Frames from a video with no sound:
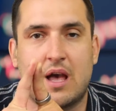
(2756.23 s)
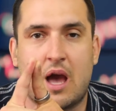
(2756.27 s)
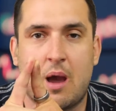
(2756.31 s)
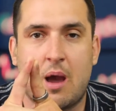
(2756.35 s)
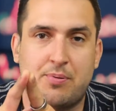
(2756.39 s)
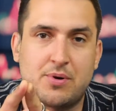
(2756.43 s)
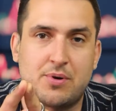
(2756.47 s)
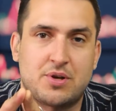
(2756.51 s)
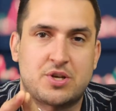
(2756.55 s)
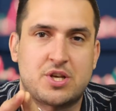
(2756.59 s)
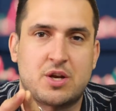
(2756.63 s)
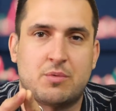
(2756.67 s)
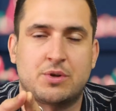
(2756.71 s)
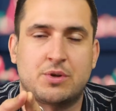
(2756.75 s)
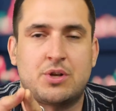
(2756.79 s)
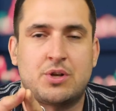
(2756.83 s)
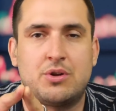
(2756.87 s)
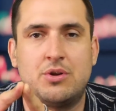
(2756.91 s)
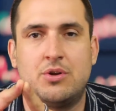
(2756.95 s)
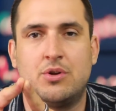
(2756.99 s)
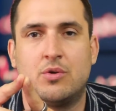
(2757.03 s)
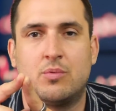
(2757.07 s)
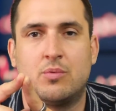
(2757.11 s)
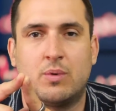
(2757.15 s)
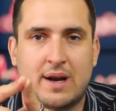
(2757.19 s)
I appreciate what you
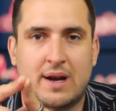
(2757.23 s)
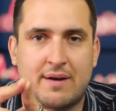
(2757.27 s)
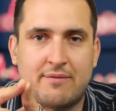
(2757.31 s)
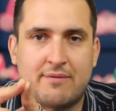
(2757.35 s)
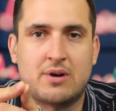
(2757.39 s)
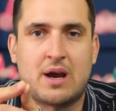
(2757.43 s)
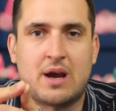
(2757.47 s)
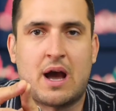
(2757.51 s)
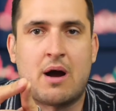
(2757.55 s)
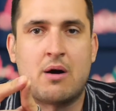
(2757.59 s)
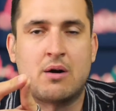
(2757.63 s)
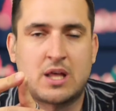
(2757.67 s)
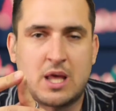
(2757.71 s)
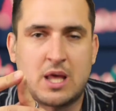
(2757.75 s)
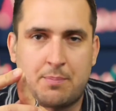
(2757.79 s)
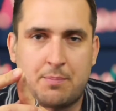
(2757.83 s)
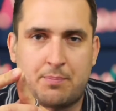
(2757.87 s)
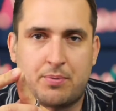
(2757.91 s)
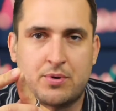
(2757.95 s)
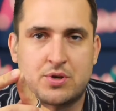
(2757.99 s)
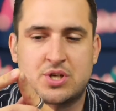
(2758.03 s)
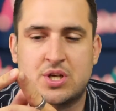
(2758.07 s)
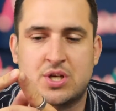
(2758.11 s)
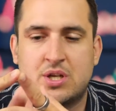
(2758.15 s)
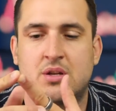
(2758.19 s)
do, whatever, I'll keep
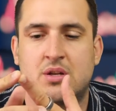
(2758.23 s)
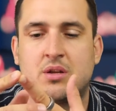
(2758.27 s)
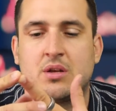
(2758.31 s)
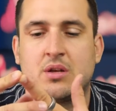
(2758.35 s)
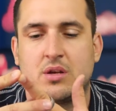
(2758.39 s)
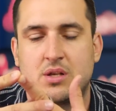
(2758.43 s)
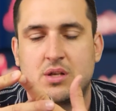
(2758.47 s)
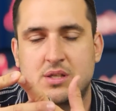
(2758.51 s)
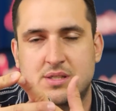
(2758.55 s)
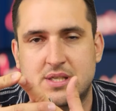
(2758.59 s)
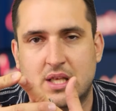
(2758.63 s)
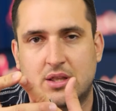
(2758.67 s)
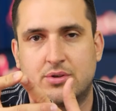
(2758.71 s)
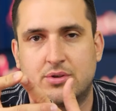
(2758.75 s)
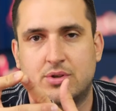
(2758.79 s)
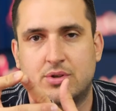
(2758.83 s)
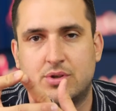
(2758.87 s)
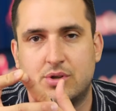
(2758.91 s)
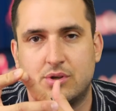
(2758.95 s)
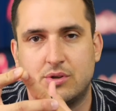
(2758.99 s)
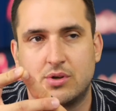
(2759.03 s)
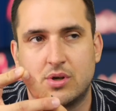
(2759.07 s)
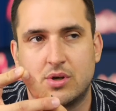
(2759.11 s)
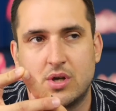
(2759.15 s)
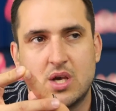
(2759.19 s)
pushing, salute
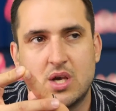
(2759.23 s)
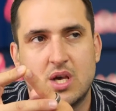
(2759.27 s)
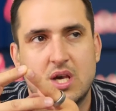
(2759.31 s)
you.